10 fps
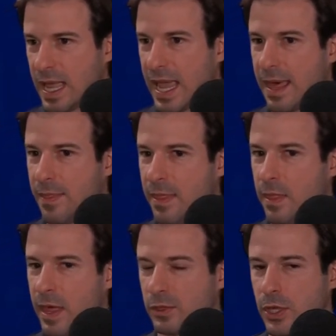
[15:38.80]
And
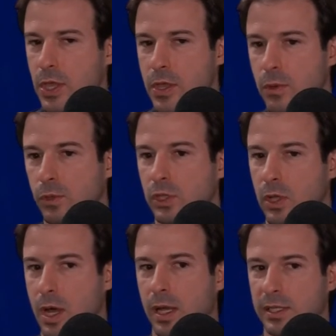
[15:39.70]
that was a huge
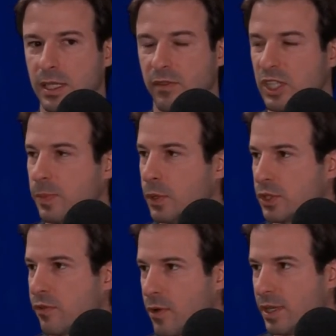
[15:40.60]
loss of
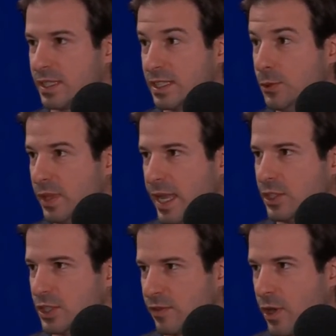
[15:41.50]
exposure for us to the
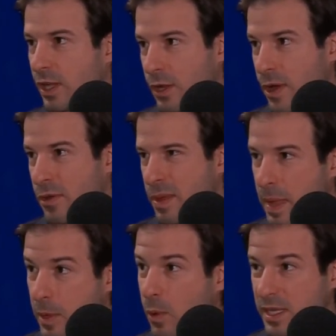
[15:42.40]
agents of REcolorado that
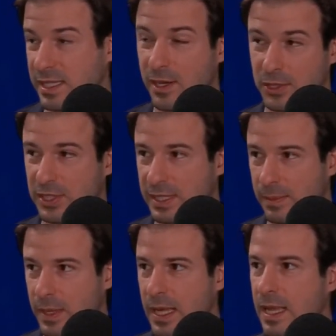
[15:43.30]
maybe want to see our
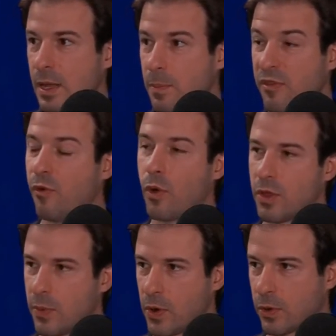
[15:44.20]
system before
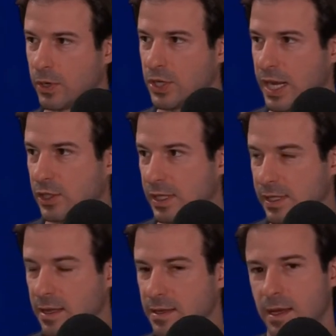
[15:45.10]
their brokerage actually
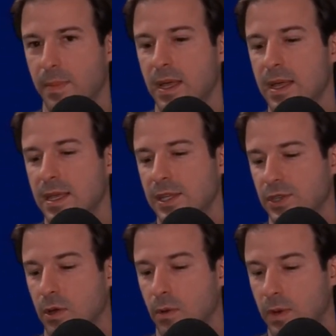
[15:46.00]
signs up.
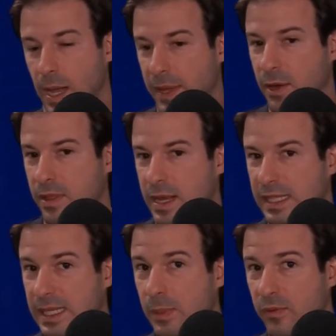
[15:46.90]
So coming out in the
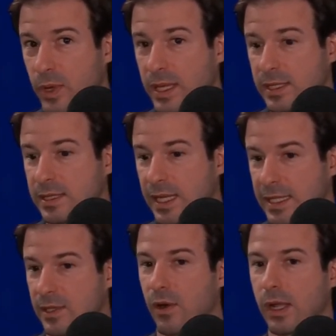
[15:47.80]
next couple of weeks,
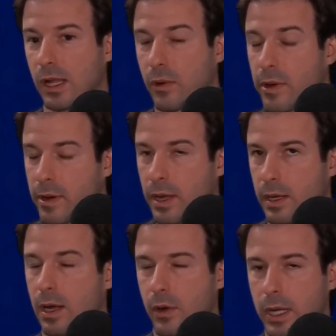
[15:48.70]
as an
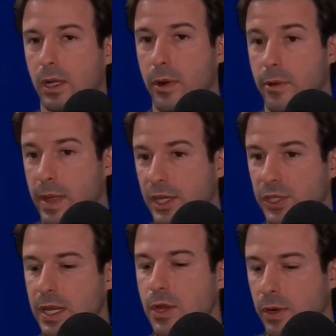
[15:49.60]
REcolorado
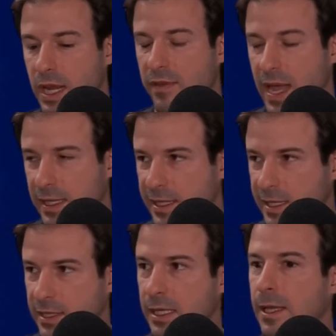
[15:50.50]
agent, you're going to have access